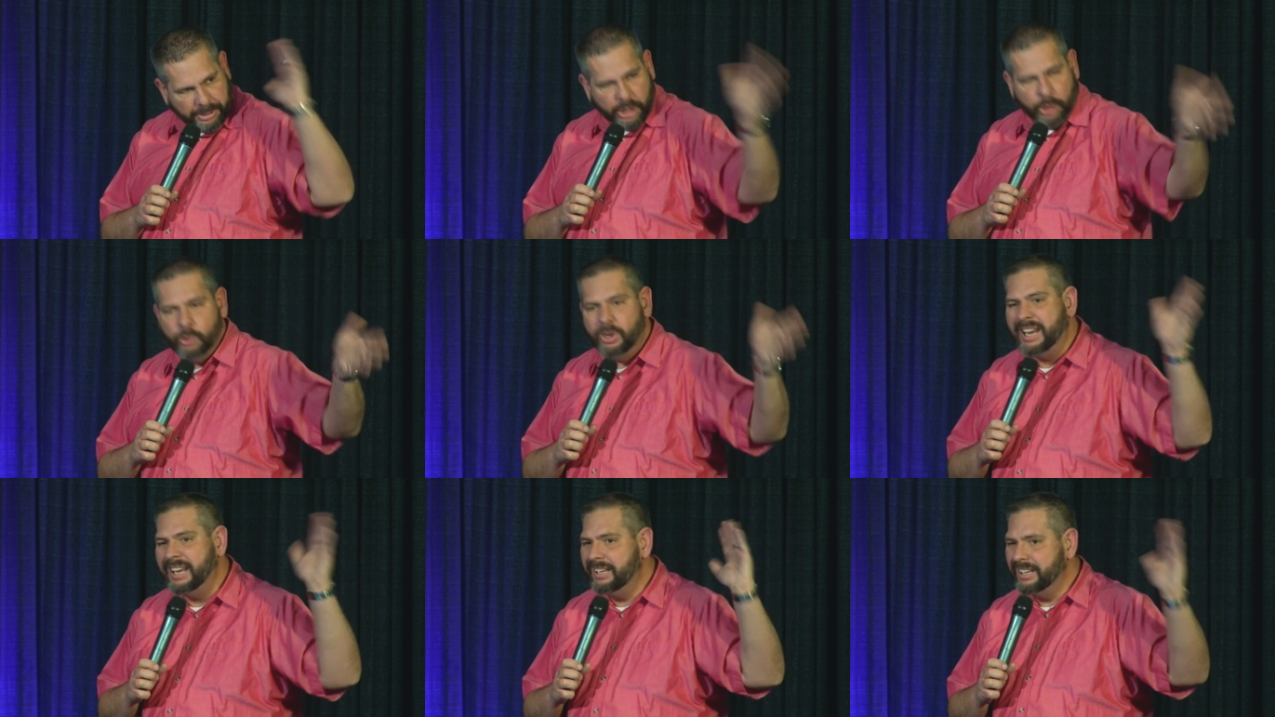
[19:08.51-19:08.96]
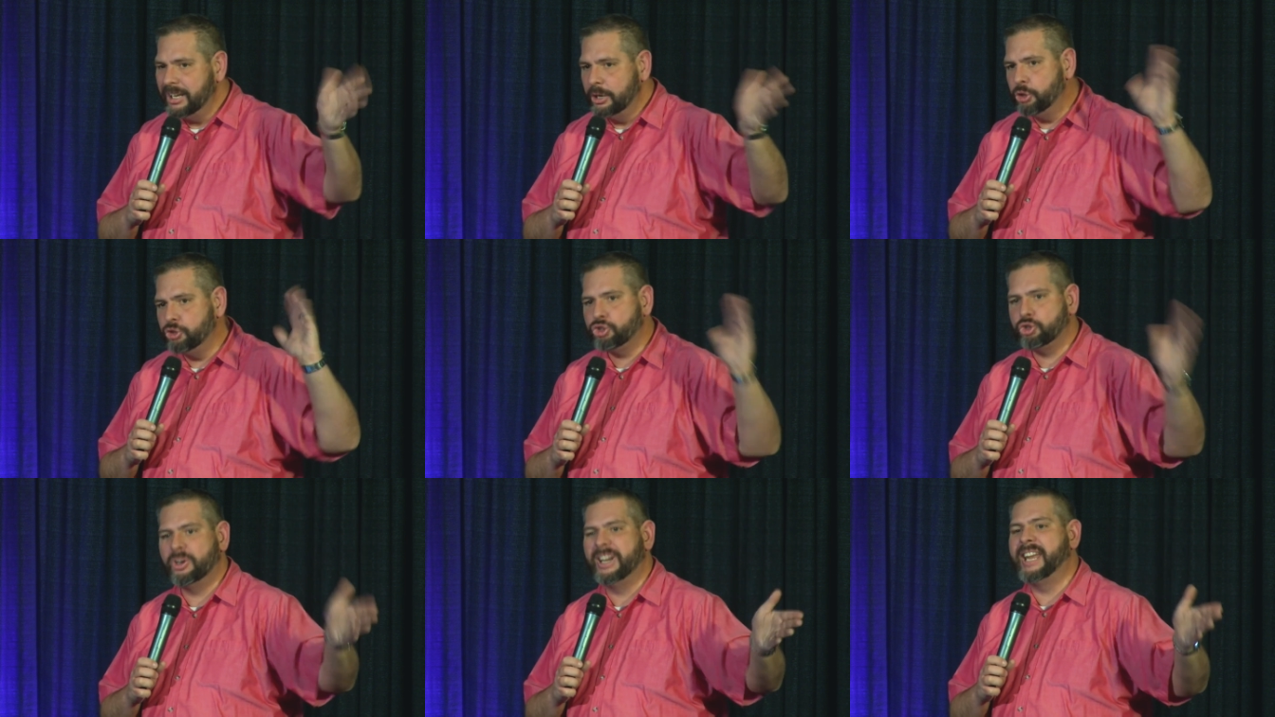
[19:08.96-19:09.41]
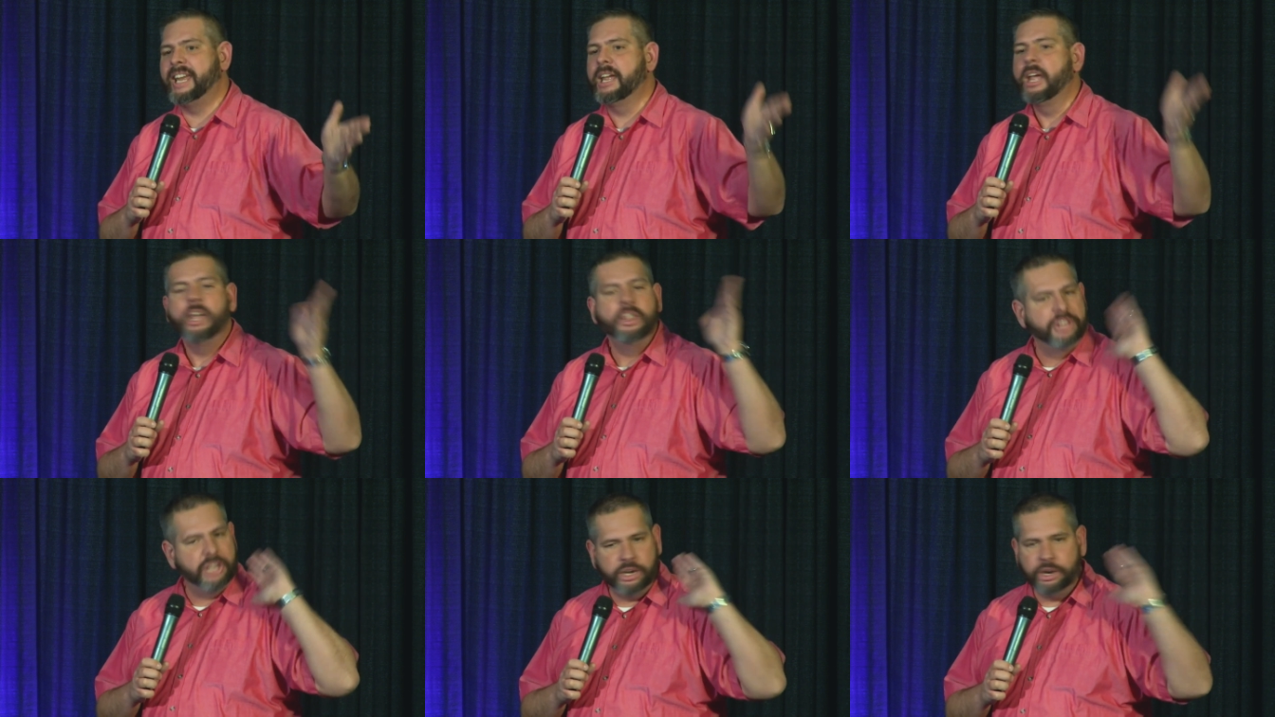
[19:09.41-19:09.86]
puny little
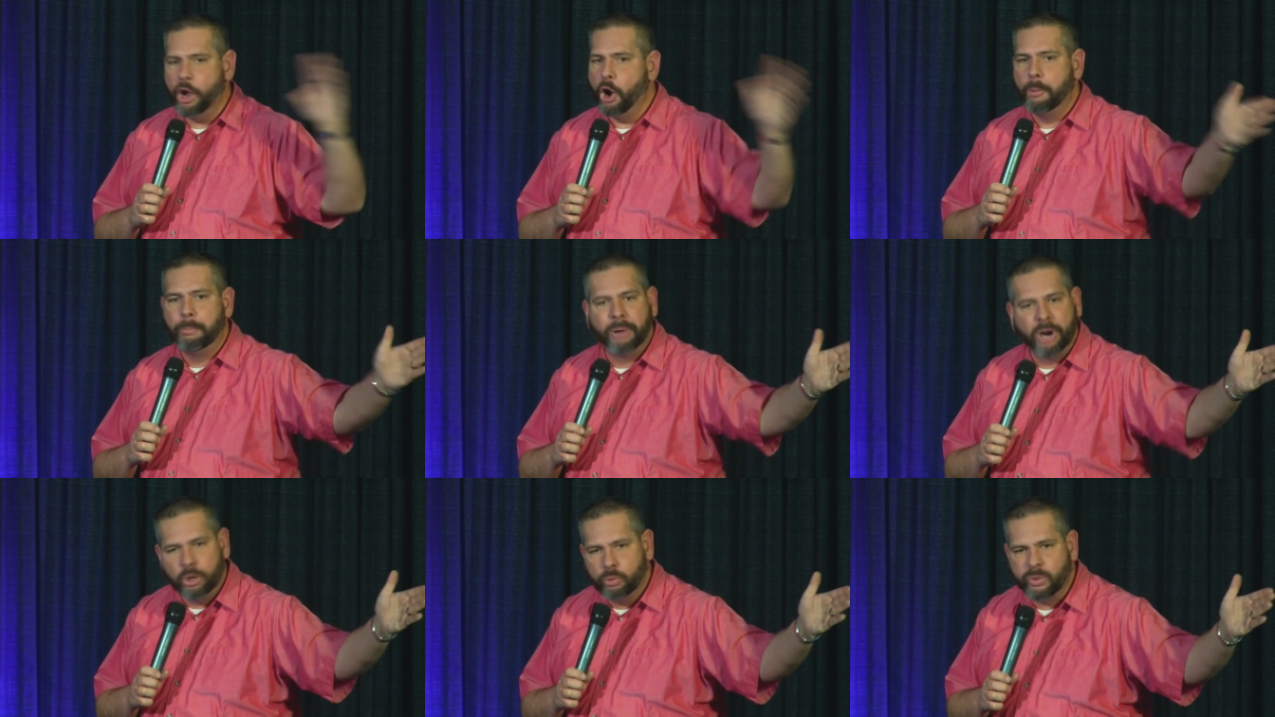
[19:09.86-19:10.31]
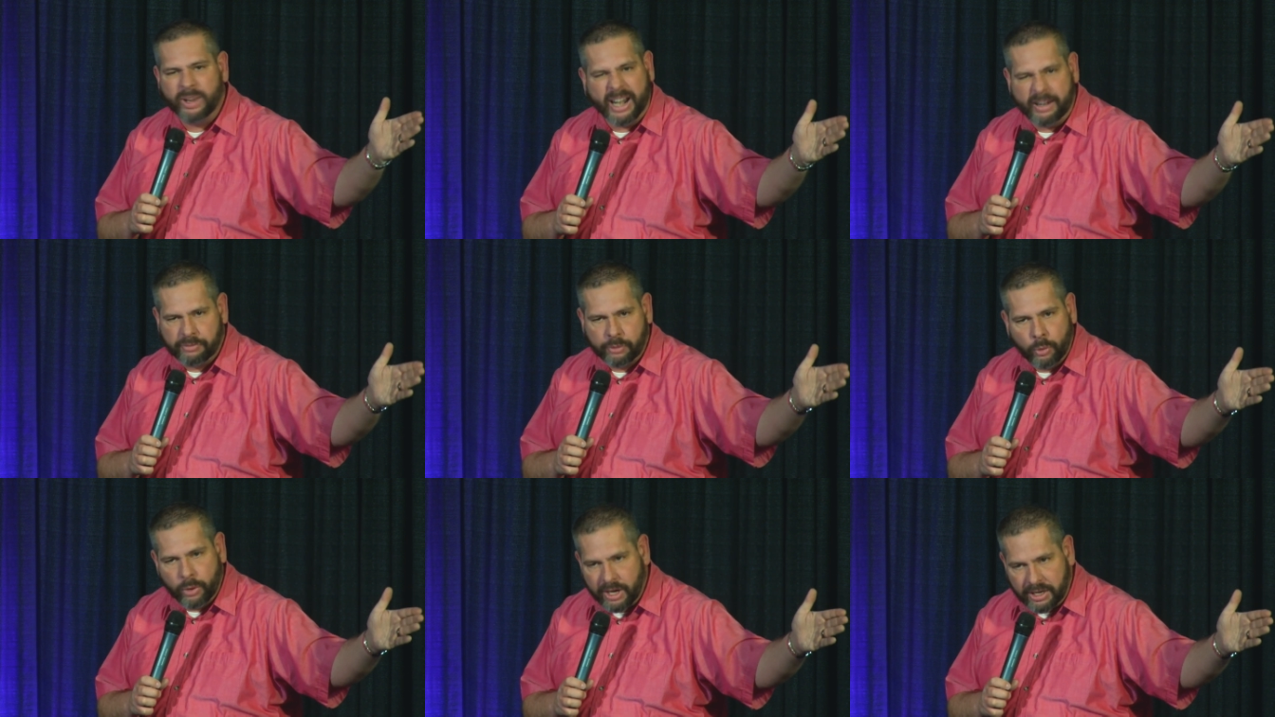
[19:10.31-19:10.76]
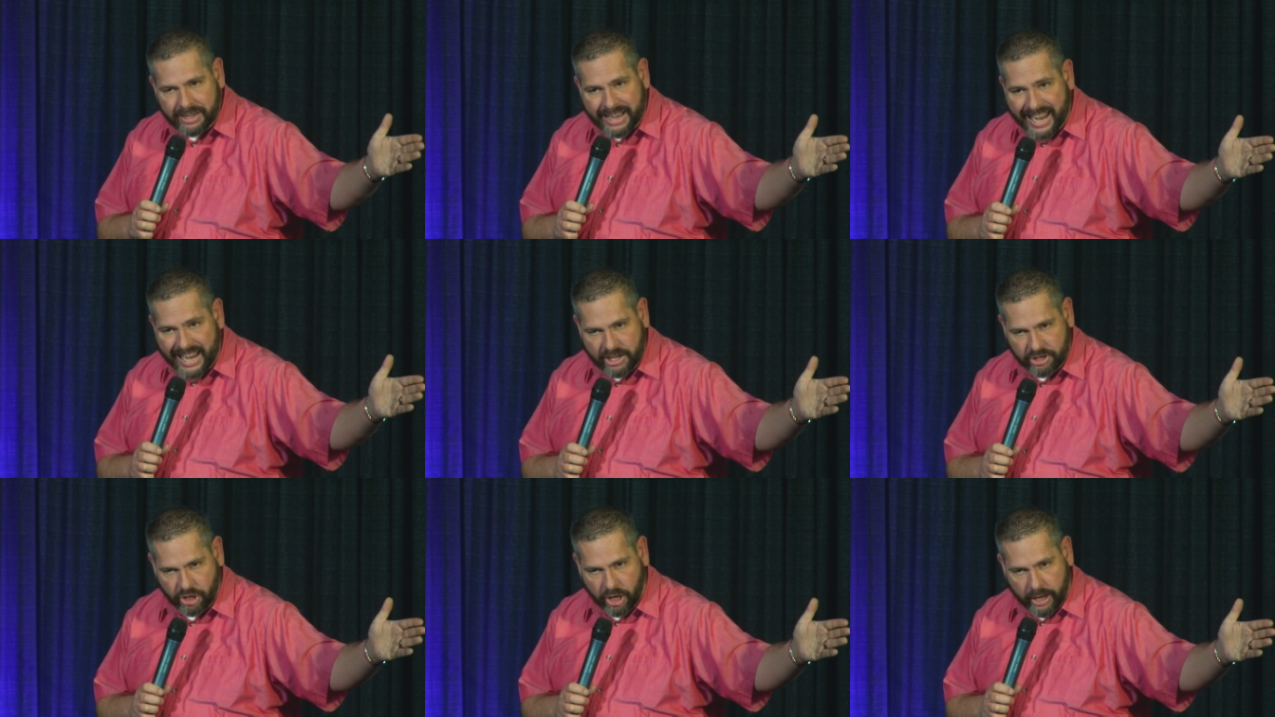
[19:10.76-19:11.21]
tree that no bird would ever want to
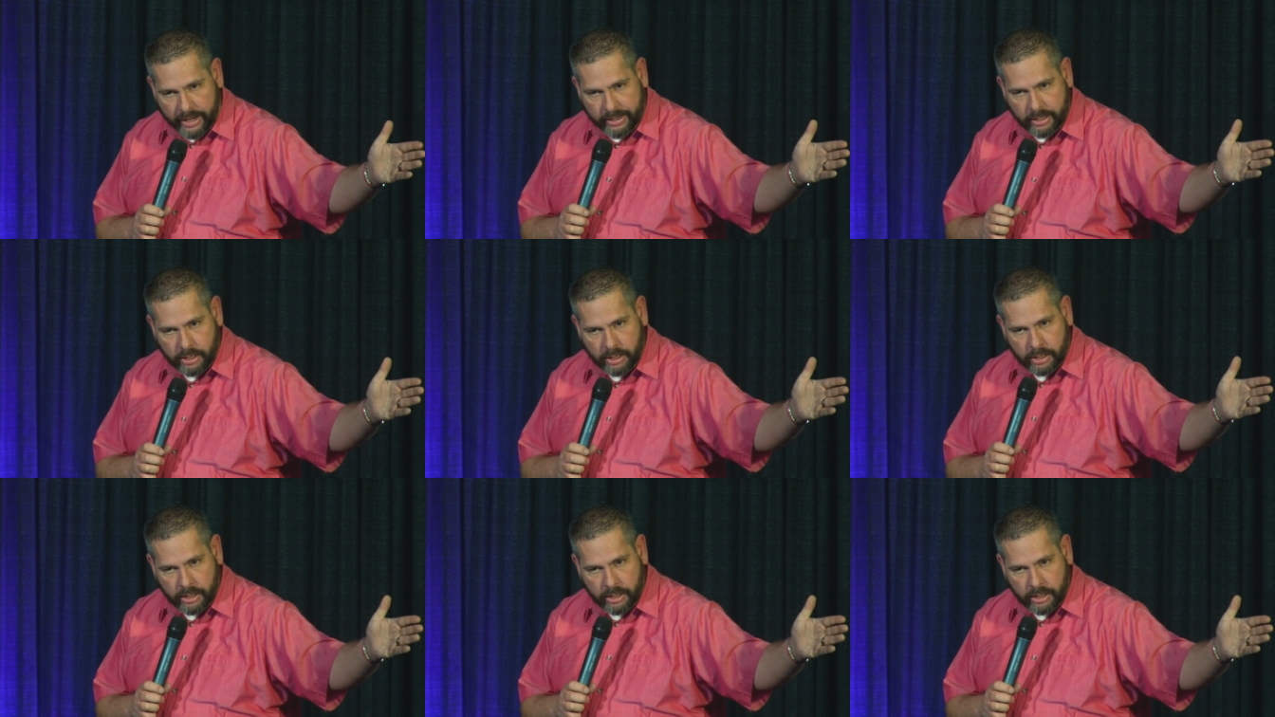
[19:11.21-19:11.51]
land on.